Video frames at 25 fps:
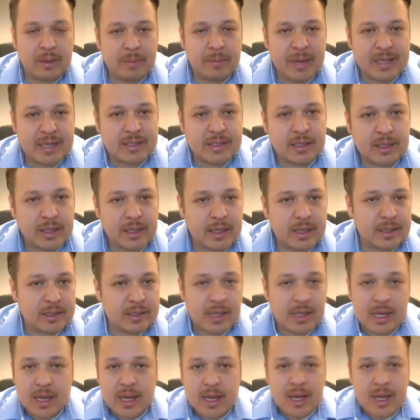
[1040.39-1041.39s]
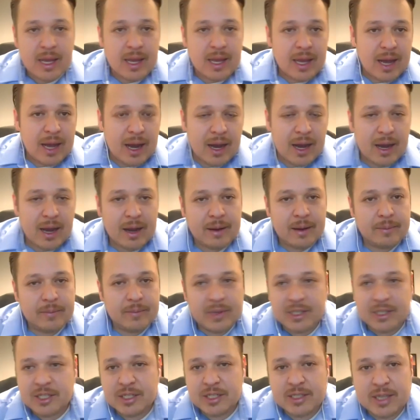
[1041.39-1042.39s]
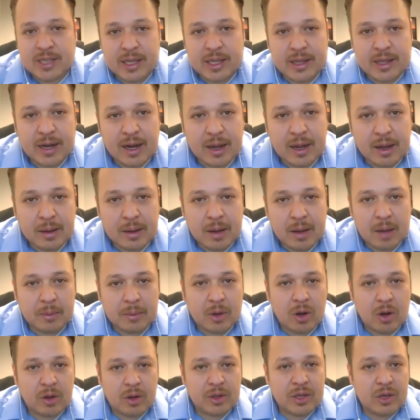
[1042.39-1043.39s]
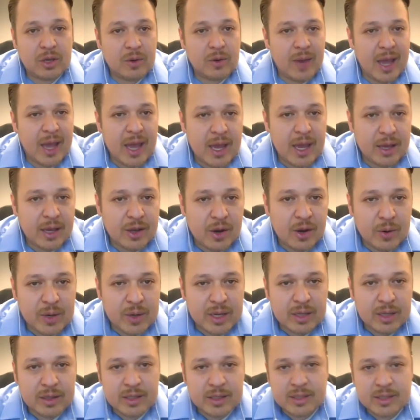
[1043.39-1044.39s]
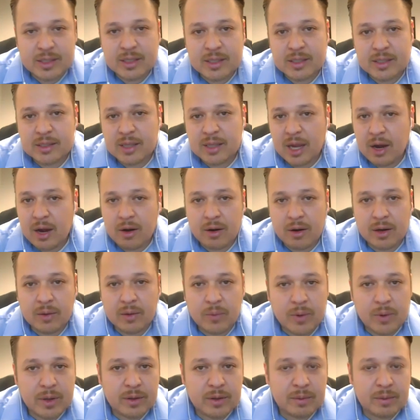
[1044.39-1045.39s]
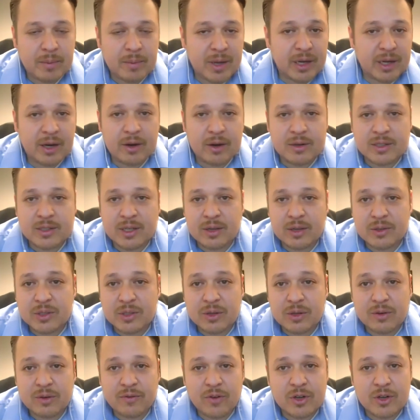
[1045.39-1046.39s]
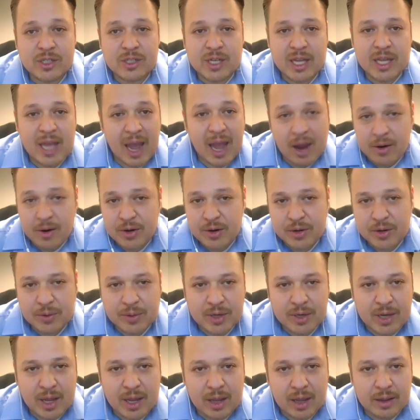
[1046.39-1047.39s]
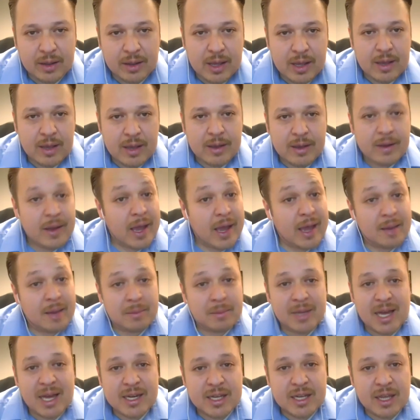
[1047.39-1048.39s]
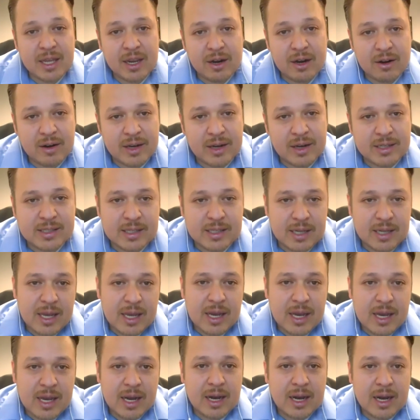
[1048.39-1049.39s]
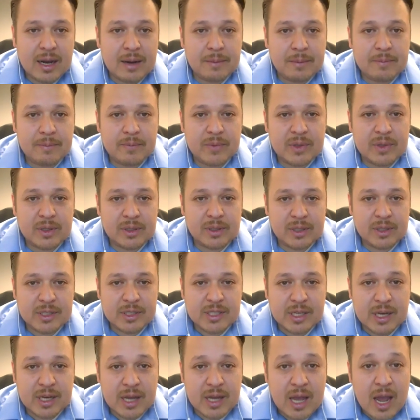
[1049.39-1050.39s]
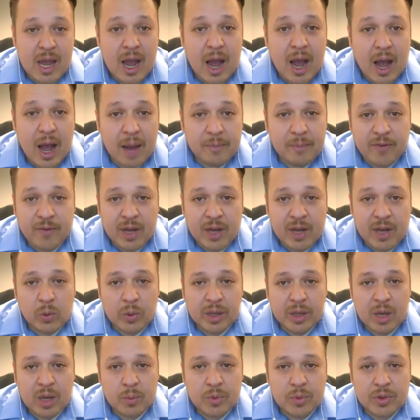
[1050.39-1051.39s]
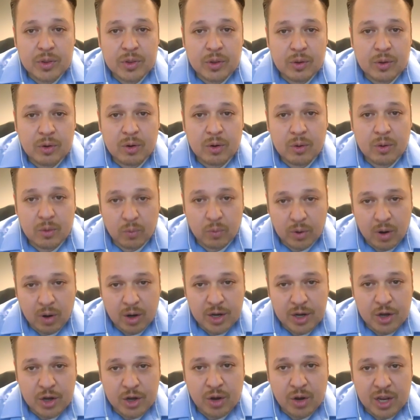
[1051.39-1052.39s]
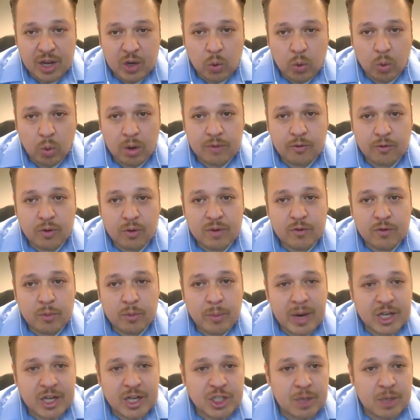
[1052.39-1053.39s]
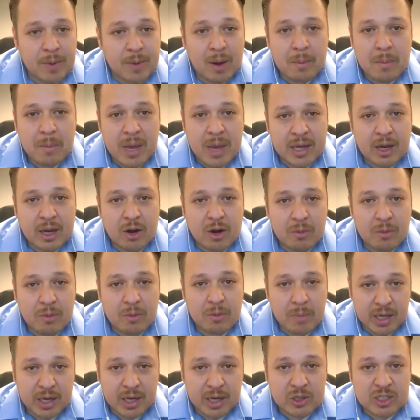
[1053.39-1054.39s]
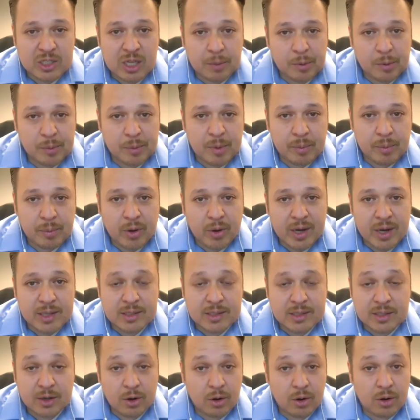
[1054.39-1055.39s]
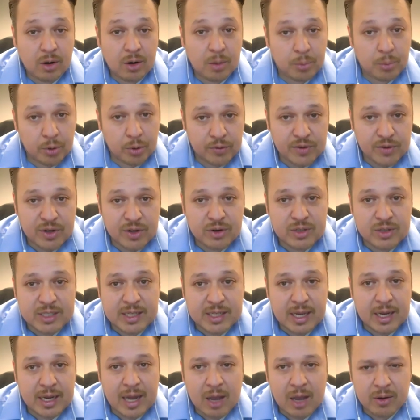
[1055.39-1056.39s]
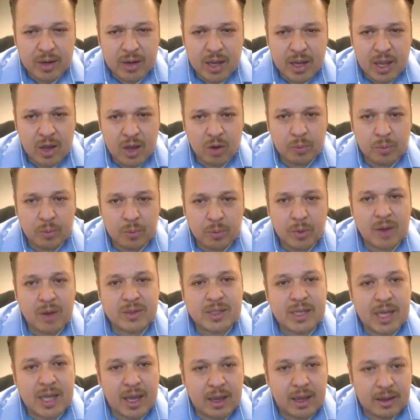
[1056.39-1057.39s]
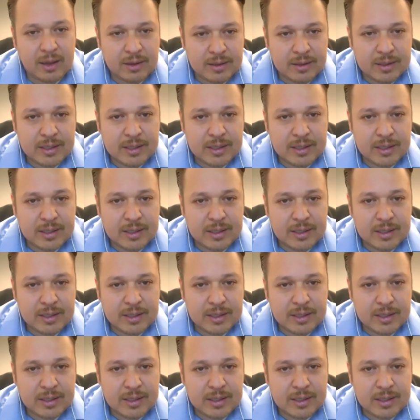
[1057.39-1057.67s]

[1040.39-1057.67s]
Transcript: Basically, it's, um, let's just say that I, I'm calling you, hey, Cody, this is Eric with Medicare Sales University. How are you doing today? Good, hey, I'm man. glad to hear it. Um, listen, I'm following up with you regarding your inquiry for information about Medicare and Medicare supplement plans that are approved in your state. How can I help you out today?